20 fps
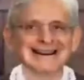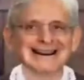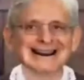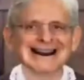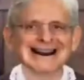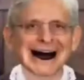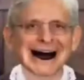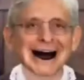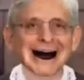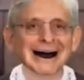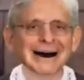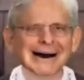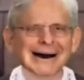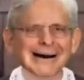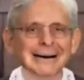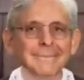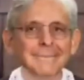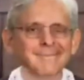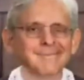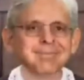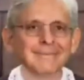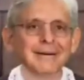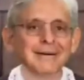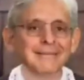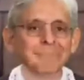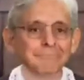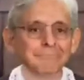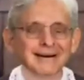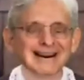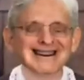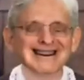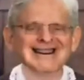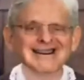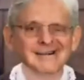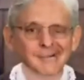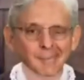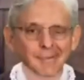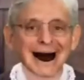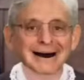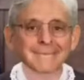okay, um, is it
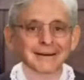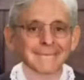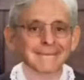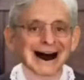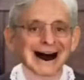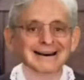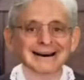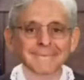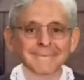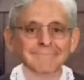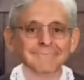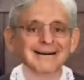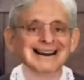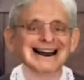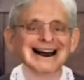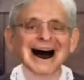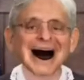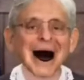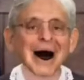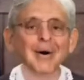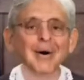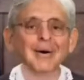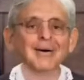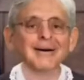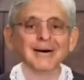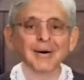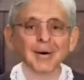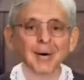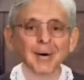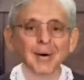grab them by the meow court?